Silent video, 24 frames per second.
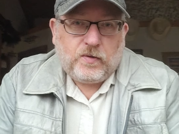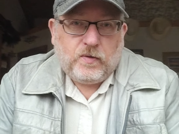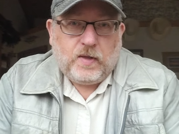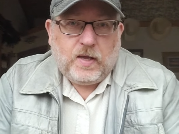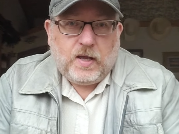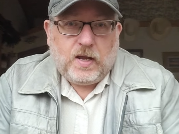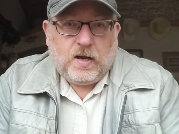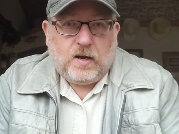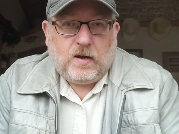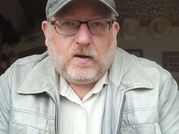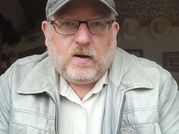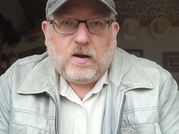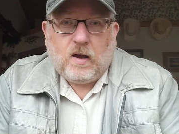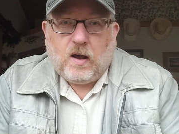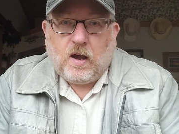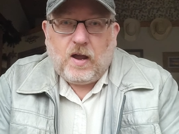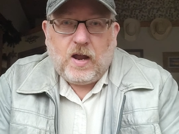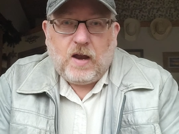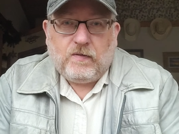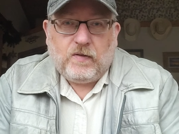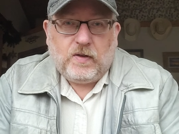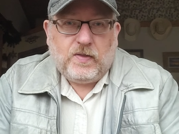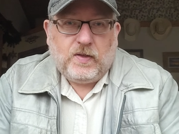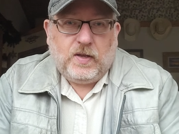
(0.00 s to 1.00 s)
through the air,
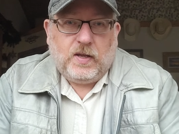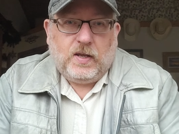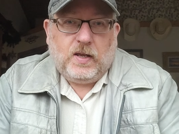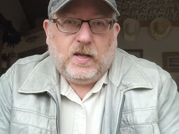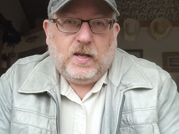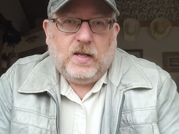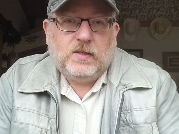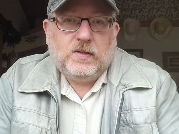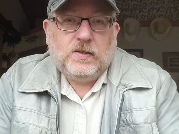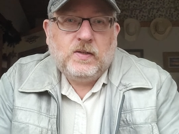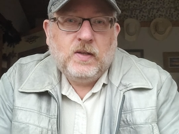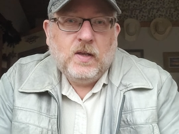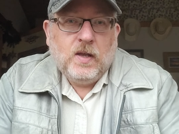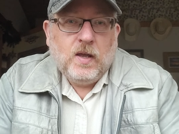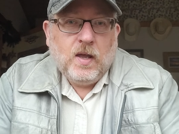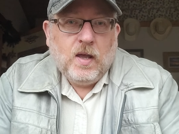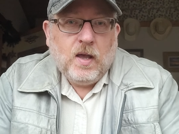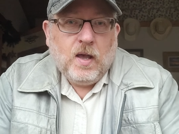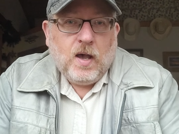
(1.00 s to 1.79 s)
everything. It's